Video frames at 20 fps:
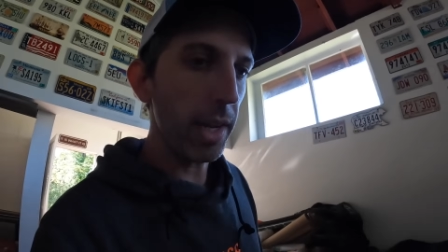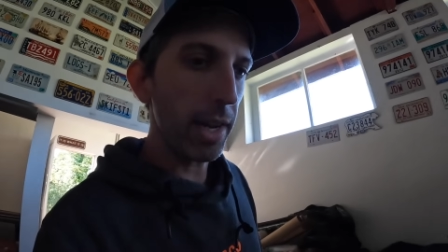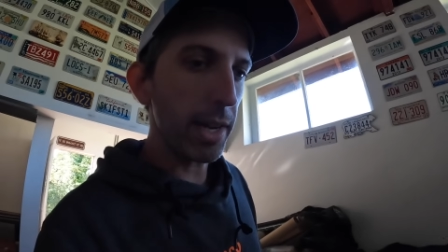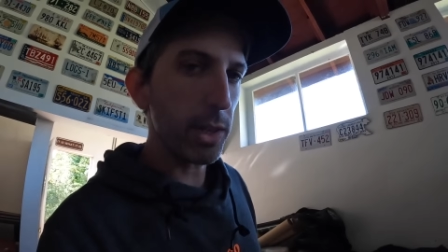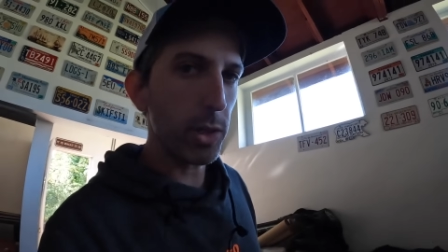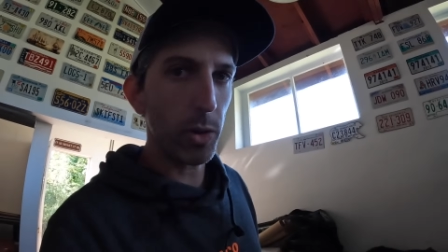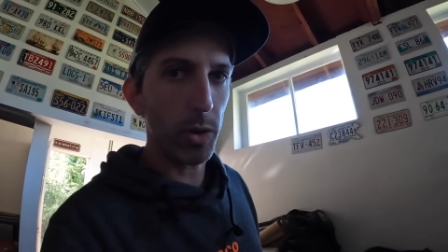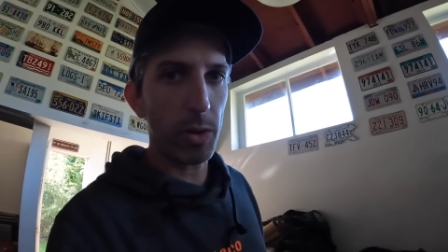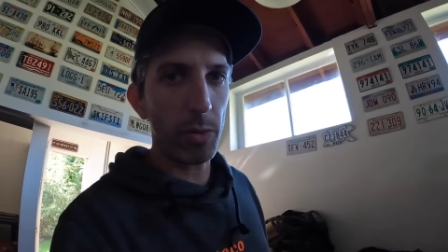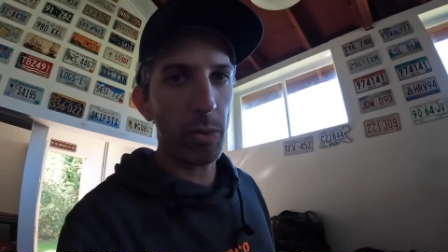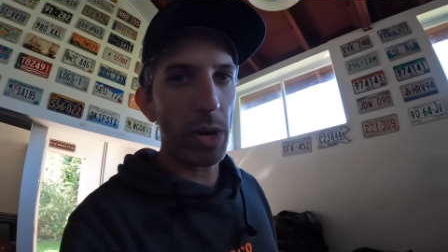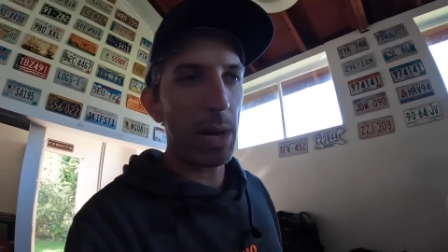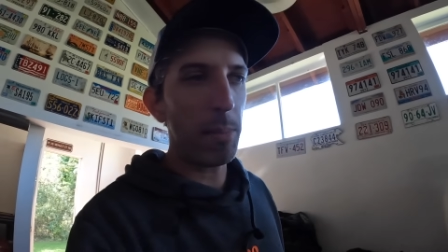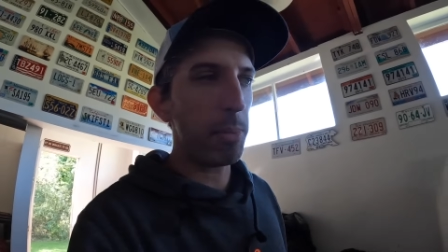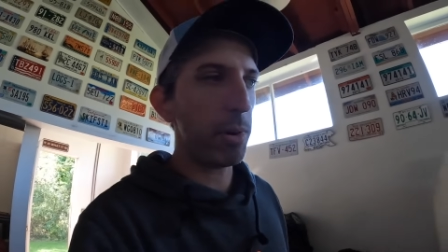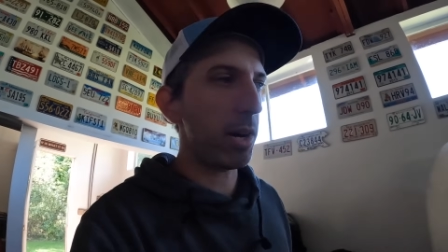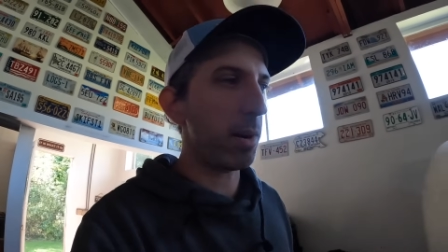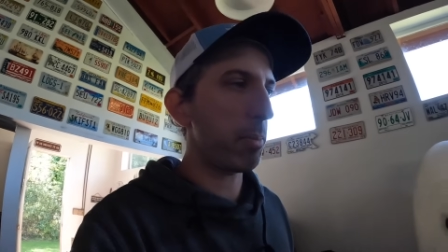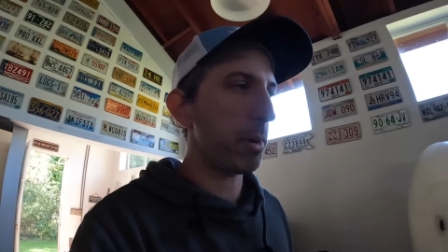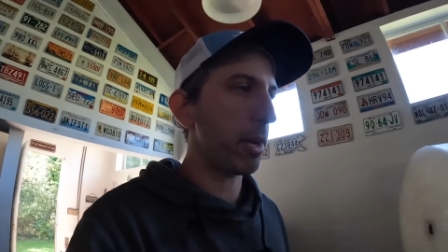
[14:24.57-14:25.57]
yeah, it's going to
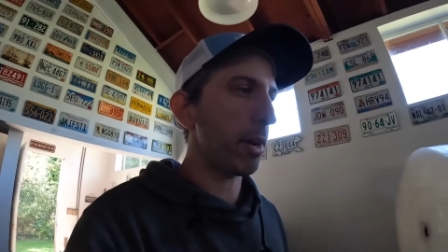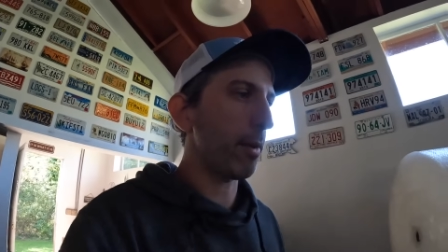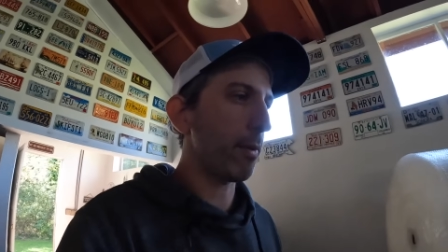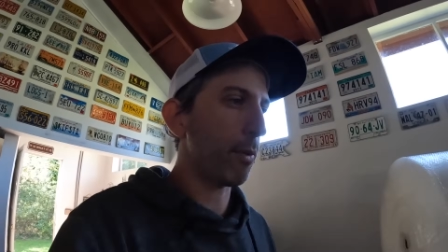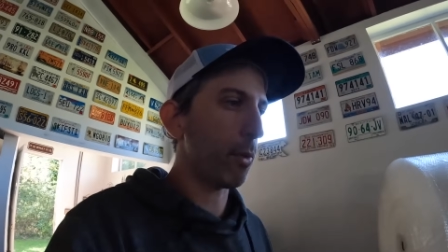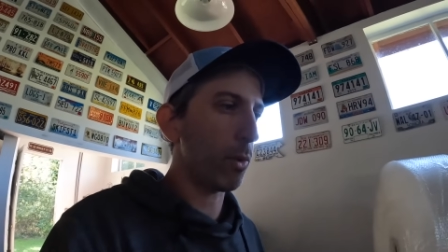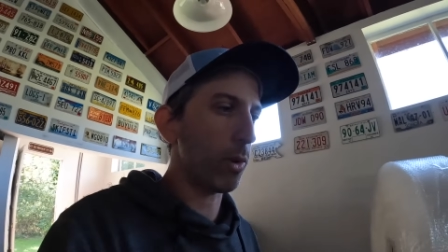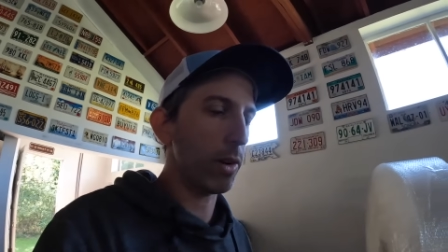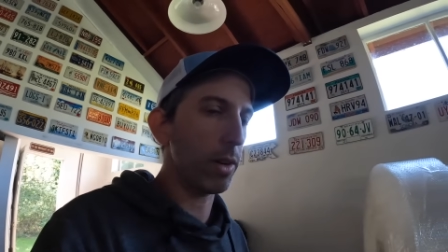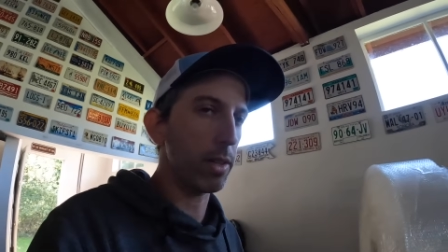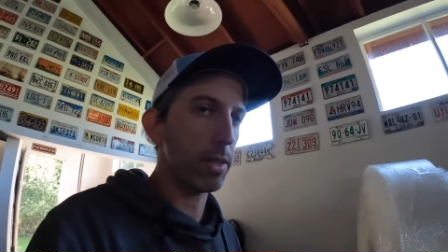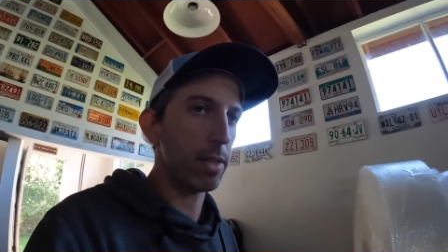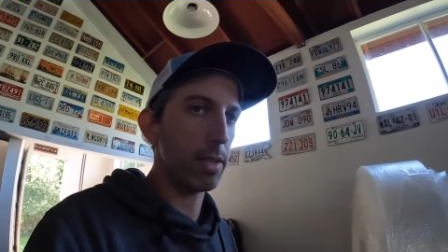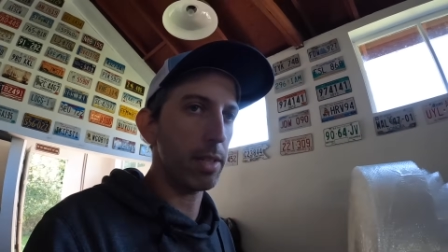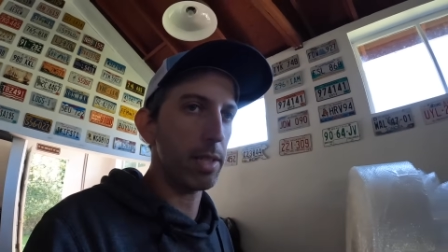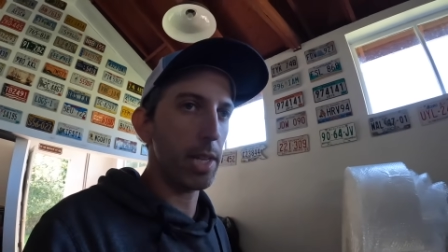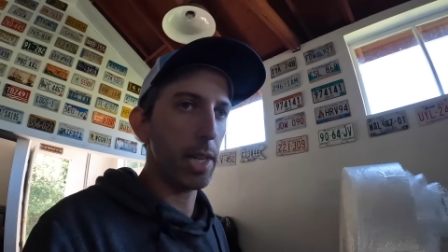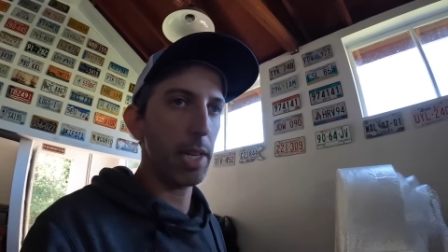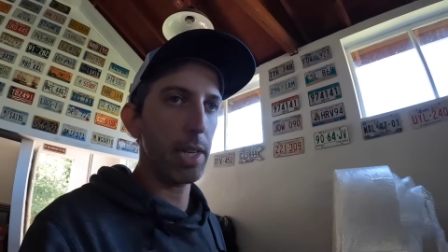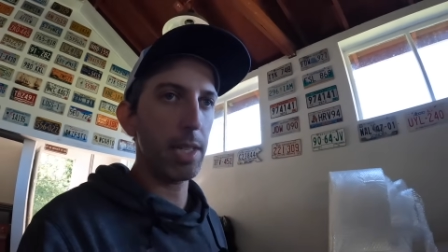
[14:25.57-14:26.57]
wrap it up here for
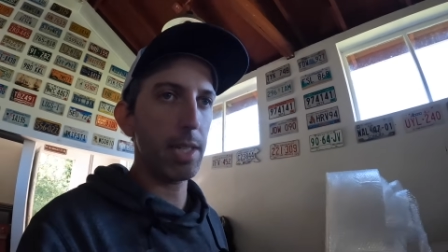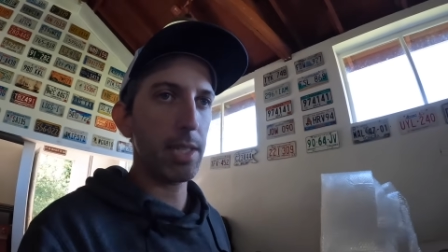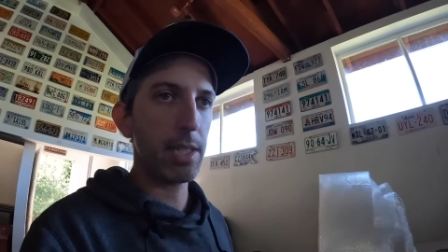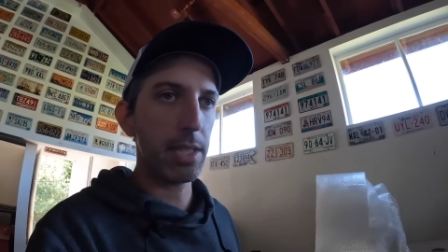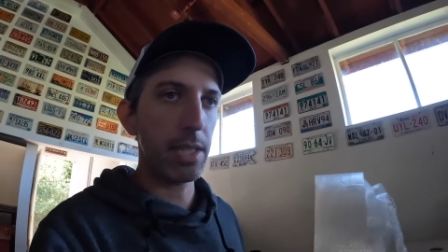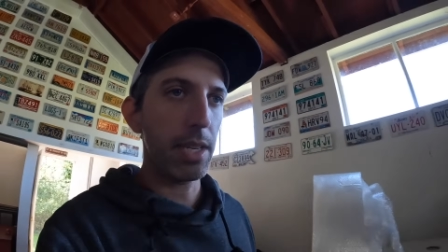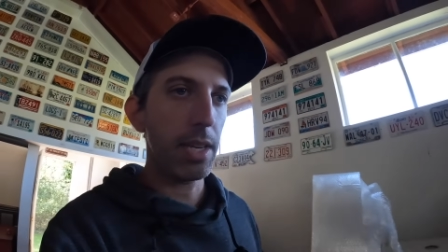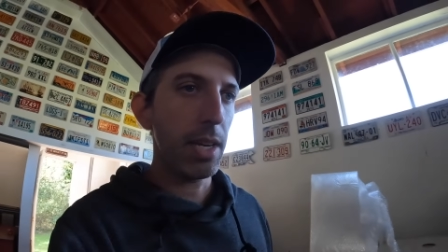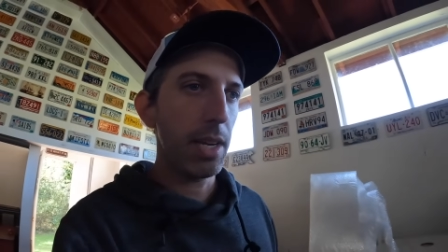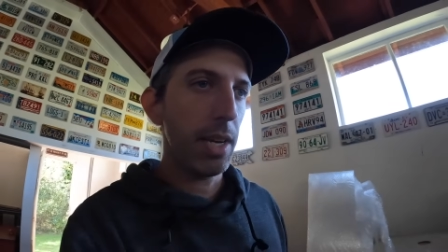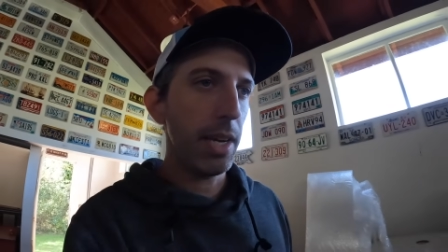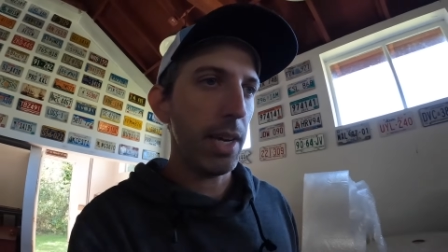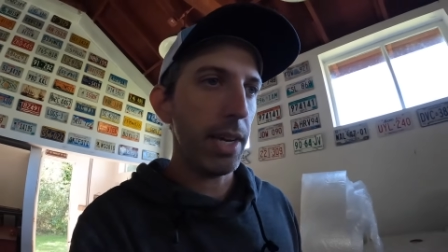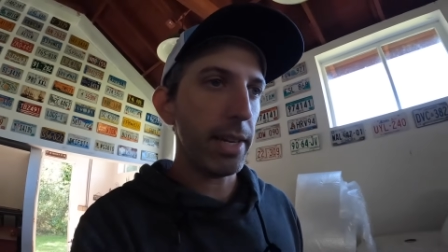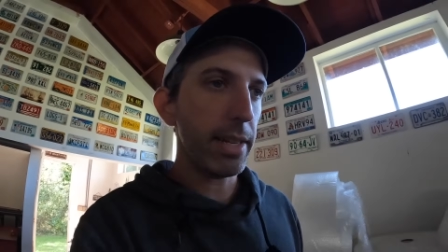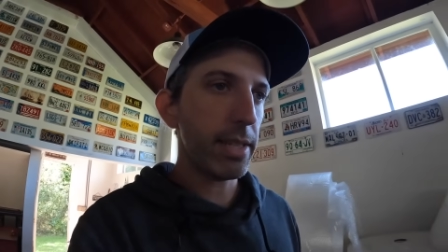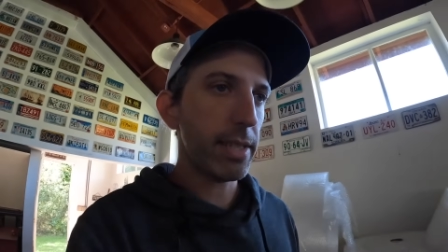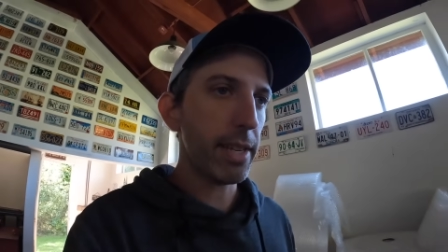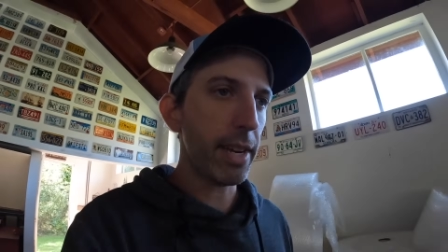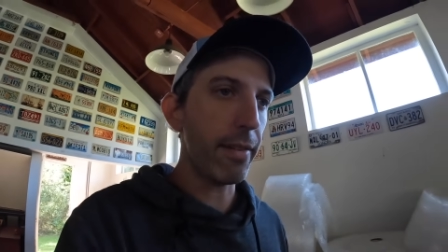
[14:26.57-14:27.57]
today's
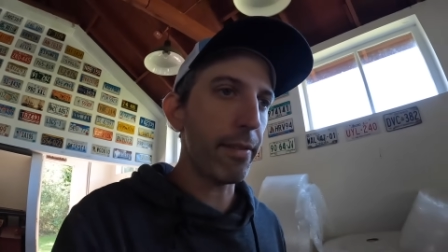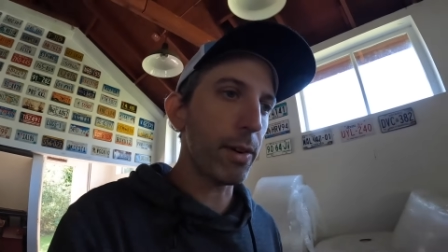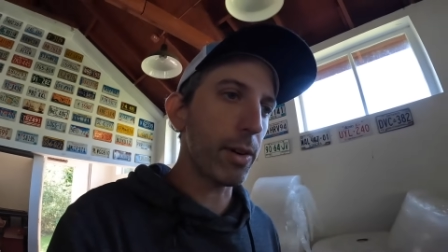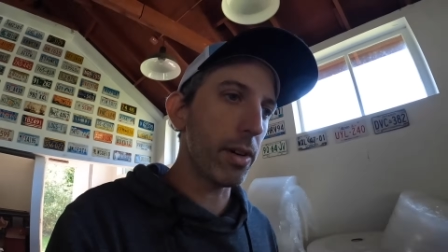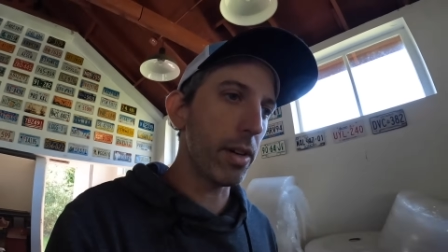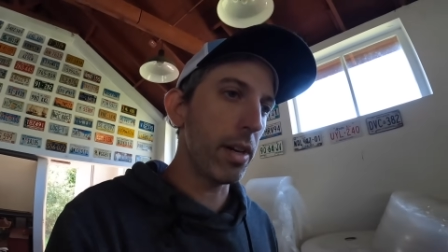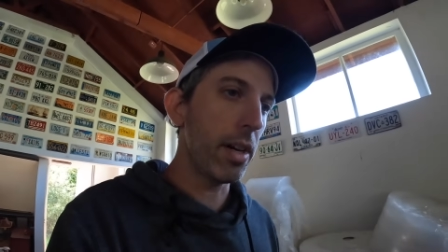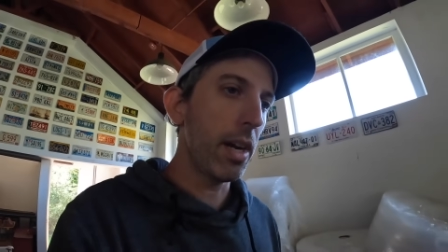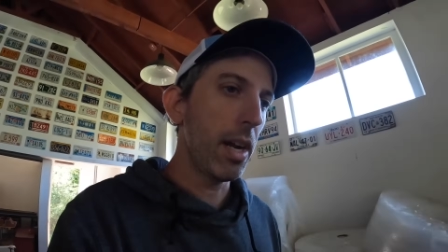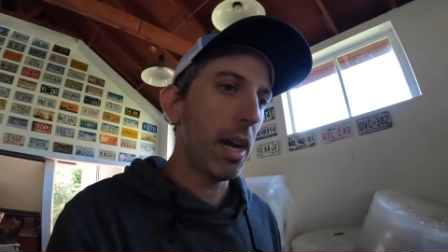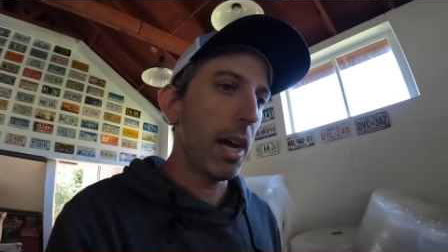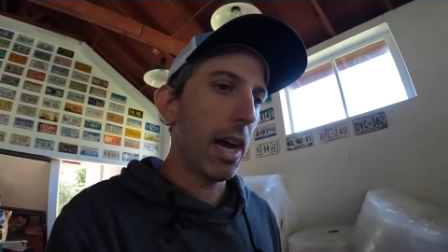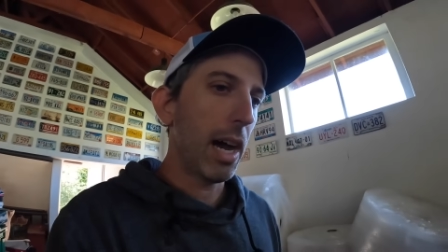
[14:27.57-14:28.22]
endeavor.